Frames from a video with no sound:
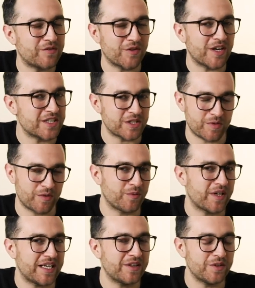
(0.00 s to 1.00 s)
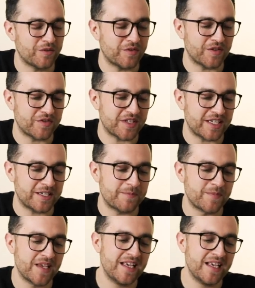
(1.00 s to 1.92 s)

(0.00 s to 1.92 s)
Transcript: for us as we read Luke fifteen